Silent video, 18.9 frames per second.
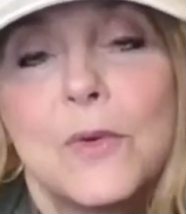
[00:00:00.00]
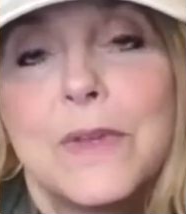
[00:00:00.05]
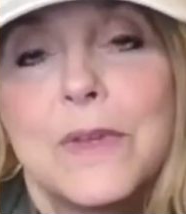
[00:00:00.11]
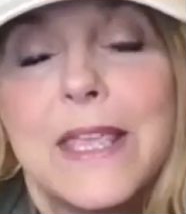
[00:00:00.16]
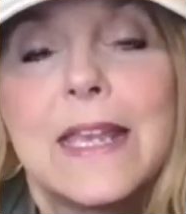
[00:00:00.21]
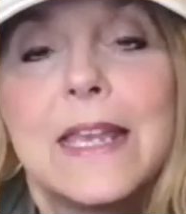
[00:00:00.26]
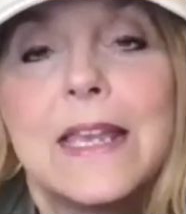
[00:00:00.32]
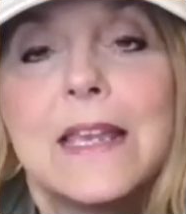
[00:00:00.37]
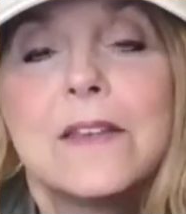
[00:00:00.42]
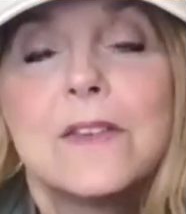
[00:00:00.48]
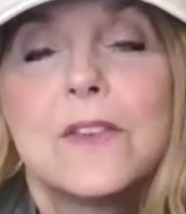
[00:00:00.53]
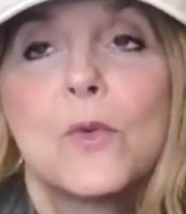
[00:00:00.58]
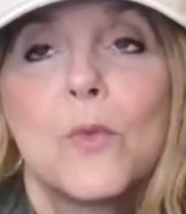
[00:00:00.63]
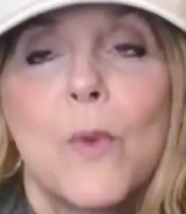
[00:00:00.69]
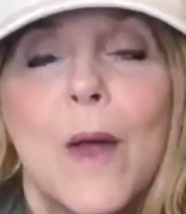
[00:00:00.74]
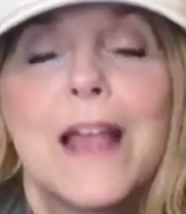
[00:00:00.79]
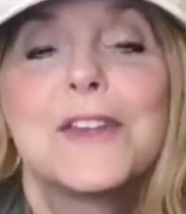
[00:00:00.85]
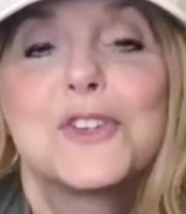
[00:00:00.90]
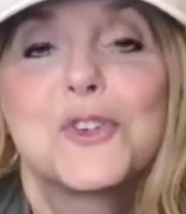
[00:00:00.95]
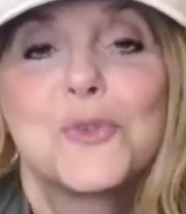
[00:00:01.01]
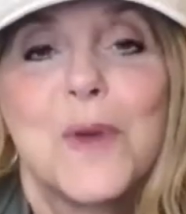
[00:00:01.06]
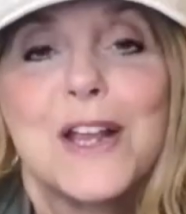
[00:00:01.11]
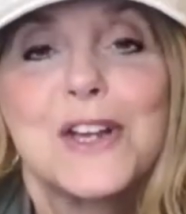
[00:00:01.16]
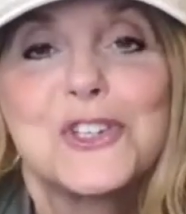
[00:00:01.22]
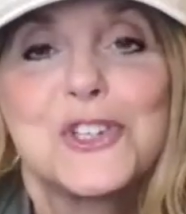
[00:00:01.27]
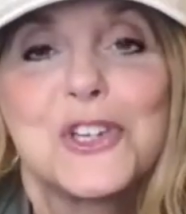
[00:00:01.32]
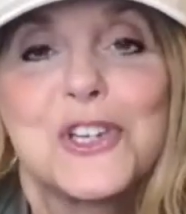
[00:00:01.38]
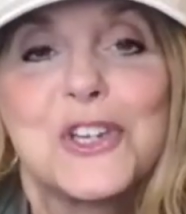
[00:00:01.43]
getting the right
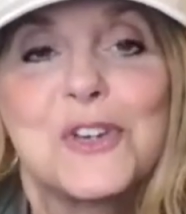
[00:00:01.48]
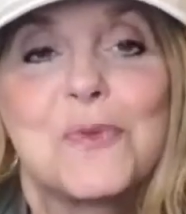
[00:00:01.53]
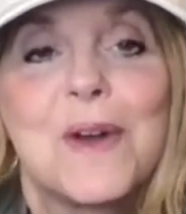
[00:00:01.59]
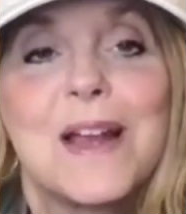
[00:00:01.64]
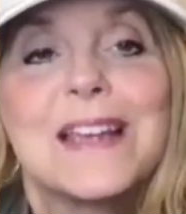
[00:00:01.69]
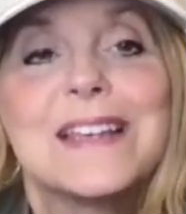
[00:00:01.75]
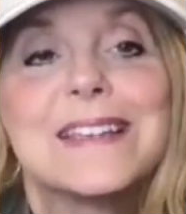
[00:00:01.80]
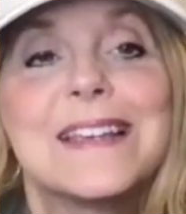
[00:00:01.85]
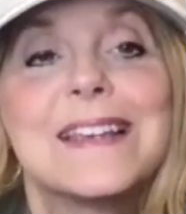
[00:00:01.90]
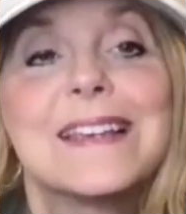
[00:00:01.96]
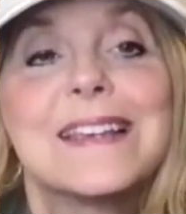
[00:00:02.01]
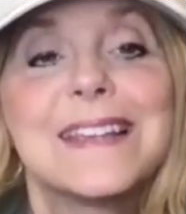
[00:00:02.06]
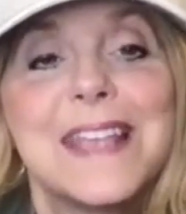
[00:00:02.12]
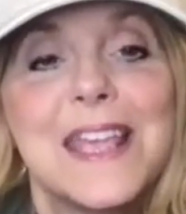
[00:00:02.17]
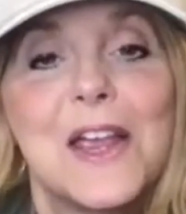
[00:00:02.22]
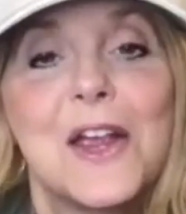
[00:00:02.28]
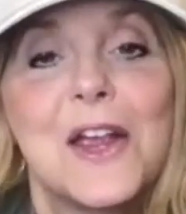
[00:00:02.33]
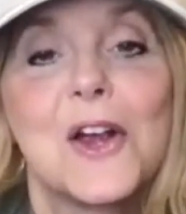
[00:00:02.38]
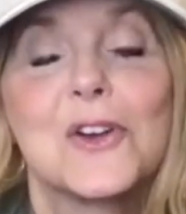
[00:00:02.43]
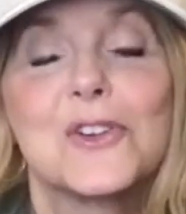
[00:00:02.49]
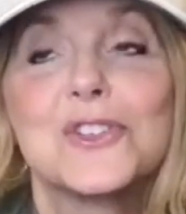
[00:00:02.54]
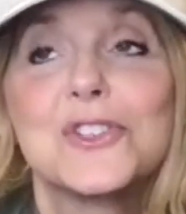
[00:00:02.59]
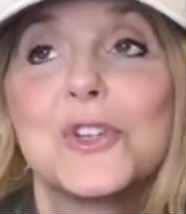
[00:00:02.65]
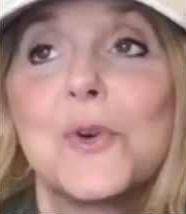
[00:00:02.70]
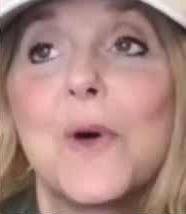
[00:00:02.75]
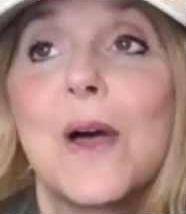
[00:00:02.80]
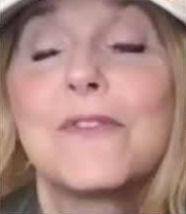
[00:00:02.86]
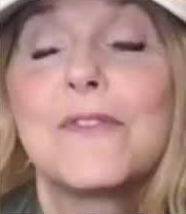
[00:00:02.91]
direction and right care.
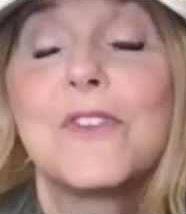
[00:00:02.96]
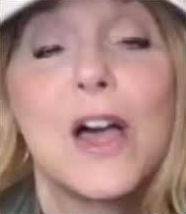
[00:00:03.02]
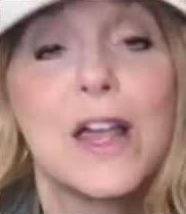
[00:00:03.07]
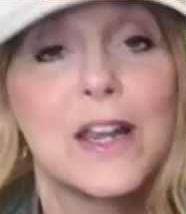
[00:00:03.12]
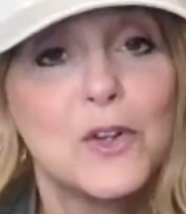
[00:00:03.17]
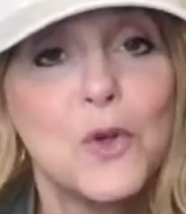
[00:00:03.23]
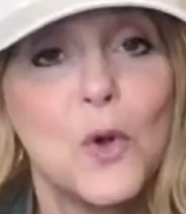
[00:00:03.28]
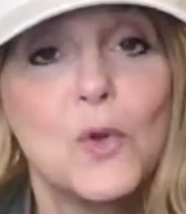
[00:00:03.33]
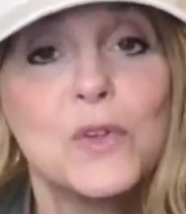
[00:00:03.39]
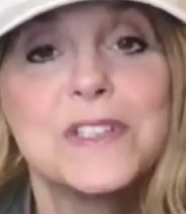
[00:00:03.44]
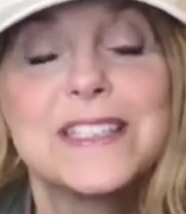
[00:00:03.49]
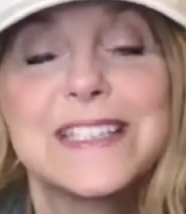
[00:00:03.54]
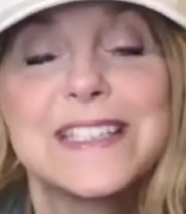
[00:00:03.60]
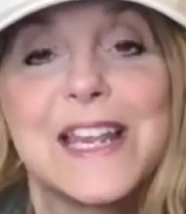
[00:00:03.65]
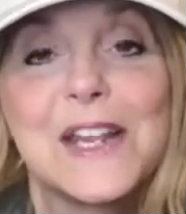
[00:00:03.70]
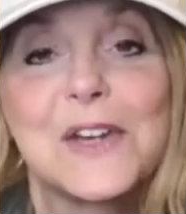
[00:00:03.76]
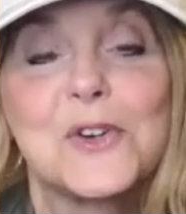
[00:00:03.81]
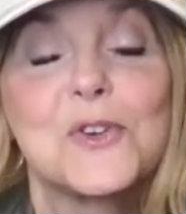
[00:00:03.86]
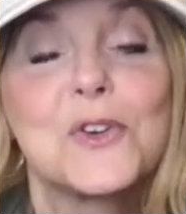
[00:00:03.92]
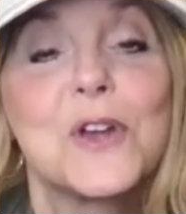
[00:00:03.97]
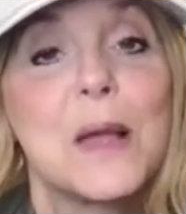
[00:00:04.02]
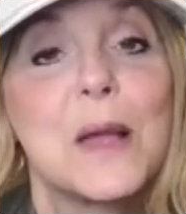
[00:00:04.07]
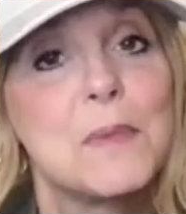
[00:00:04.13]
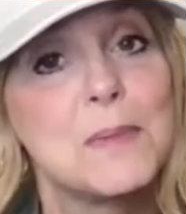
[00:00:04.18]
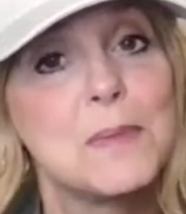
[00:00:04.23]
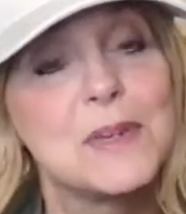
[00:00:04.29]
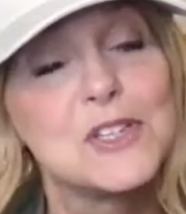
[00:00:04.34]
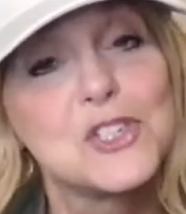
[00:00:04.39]
So I've got a gold standard. I'm
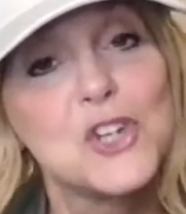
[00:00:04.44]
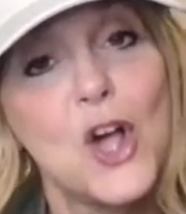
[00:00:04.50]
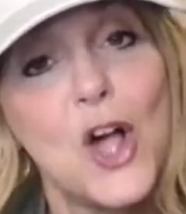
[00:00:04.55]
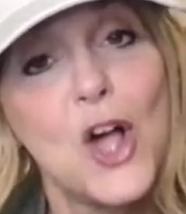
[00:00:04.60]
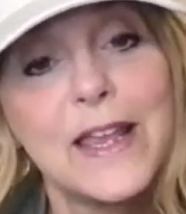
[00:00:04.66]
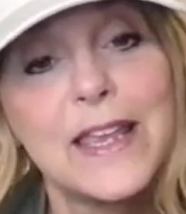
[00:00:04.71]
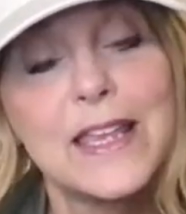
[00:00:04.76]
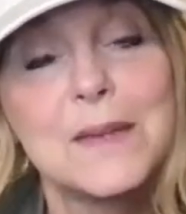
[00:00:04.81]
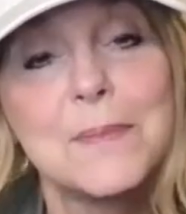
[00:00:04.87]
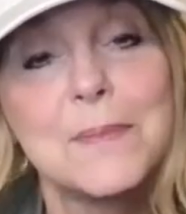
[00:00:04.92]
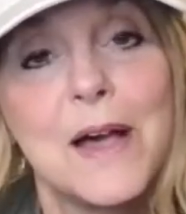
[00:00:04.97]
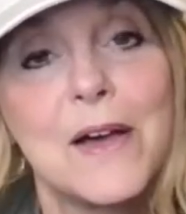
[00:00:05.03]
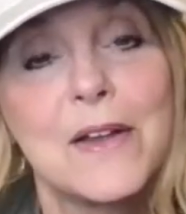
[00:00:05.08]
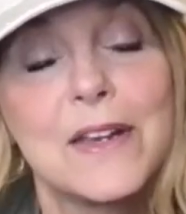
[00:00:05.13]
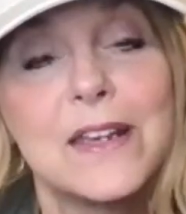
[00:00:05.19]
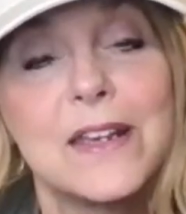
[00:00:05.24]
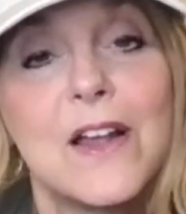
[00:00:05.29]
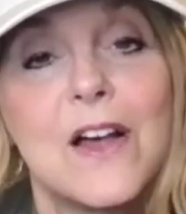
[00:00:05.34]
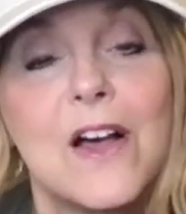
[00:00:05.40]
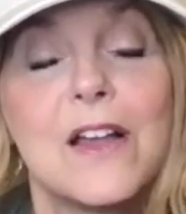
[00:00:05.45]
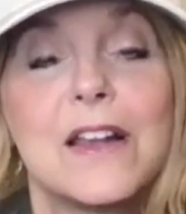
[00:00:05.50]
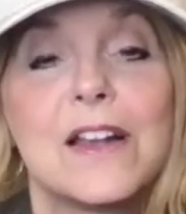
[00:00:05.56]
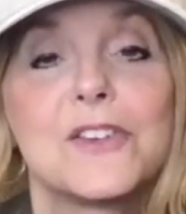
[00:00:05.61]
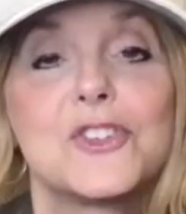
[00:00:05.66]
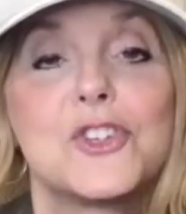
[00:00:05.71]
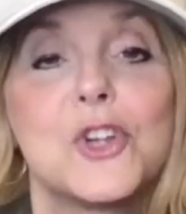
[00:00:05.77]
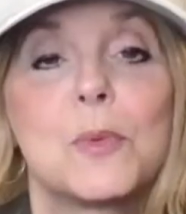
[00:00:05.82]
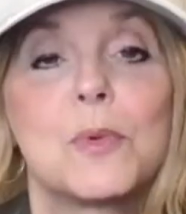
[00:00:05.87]
going to be talking about it on
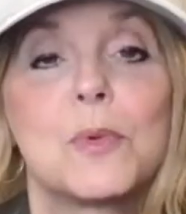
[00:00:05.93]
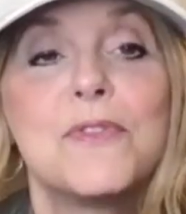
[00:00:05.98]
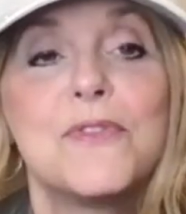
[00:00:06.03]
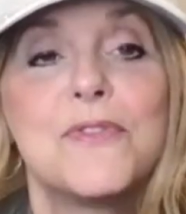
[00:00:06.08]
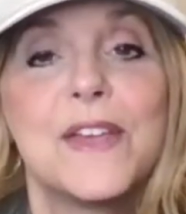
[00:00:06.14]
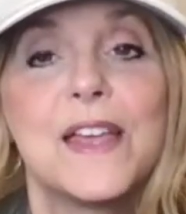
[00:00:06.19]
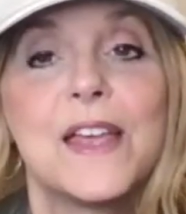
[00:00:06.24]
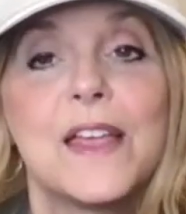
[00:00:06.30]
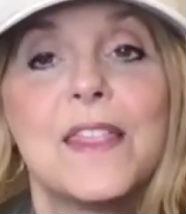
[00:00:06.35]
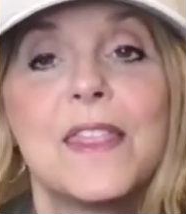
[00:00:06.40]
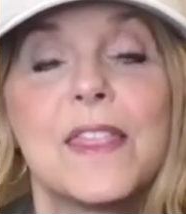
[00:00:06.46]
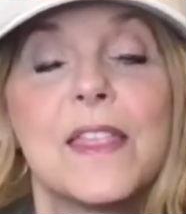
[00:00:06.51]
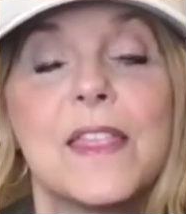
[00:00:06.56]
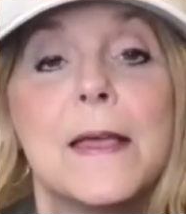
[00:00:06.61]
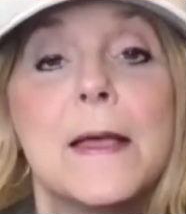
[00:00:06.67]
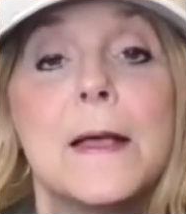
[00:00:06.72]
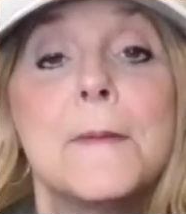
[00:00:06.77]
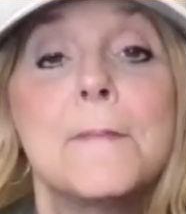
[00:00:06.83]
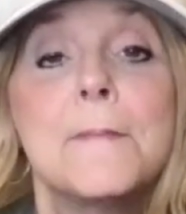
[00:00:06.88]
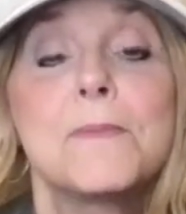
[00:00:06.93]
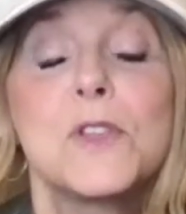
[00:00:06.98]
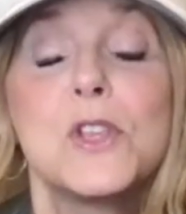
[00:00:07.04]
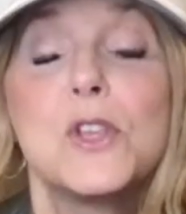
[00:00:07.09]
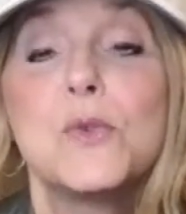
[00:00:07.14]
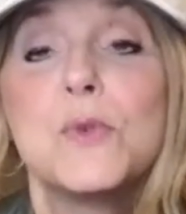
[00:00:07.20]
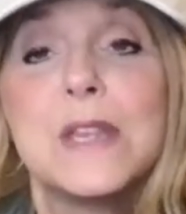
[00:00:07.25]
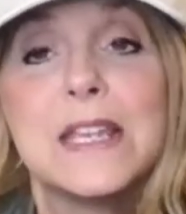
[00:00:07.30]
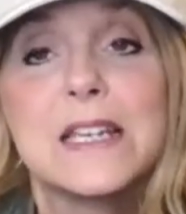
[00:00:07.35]
October 5th.
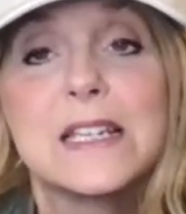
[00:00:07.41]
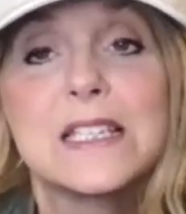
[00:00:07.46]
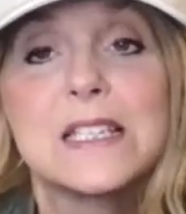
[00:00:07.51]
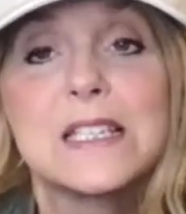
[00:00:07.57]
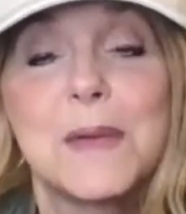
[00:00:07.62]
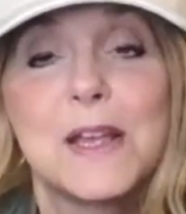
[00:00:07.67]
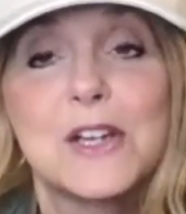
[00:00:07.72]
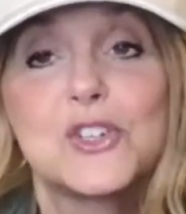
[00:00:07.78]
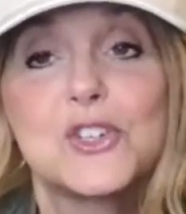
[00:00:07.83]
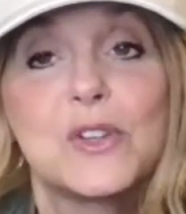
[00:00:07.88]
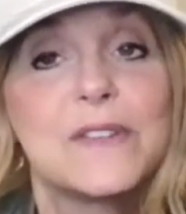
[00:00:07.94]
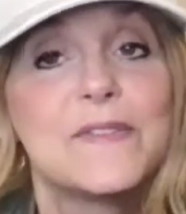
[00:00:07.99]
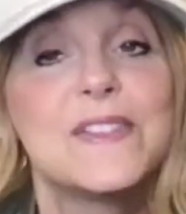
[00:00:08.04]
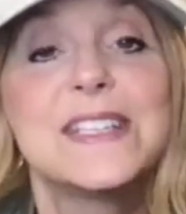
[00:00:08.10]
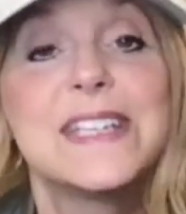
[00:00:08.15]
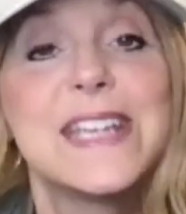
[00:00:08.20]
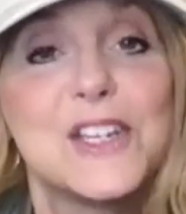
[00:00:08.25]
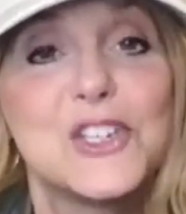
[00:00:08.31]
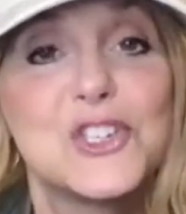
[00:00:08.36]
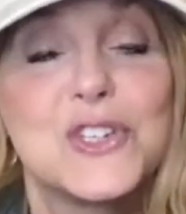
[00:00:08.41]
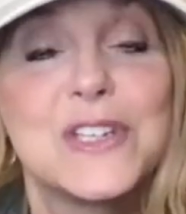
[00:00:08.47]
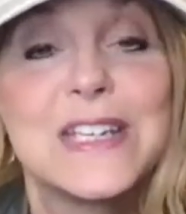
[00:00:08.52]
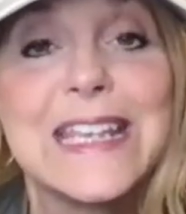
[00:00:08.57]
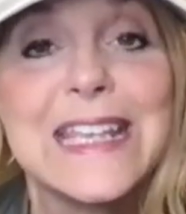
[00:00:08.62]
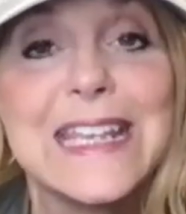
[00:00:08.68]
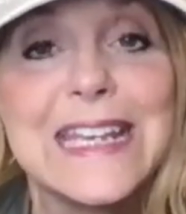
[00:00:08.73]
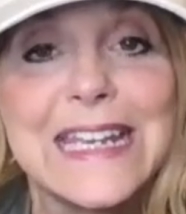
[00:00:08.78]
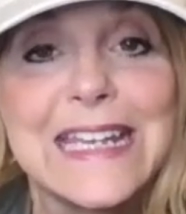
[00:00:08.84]
You need a special invitation
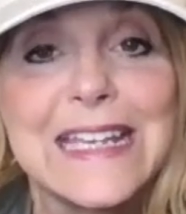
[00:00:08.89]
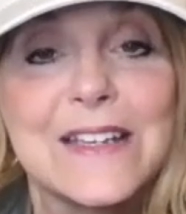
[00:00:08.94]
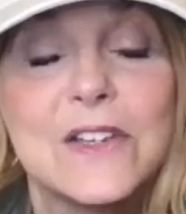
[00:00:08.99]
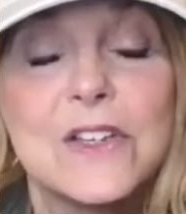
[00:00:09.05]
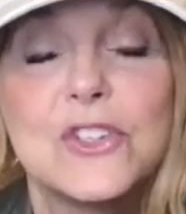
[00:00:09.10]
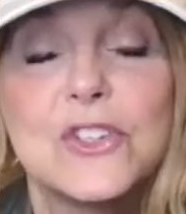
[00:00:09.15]
to get in.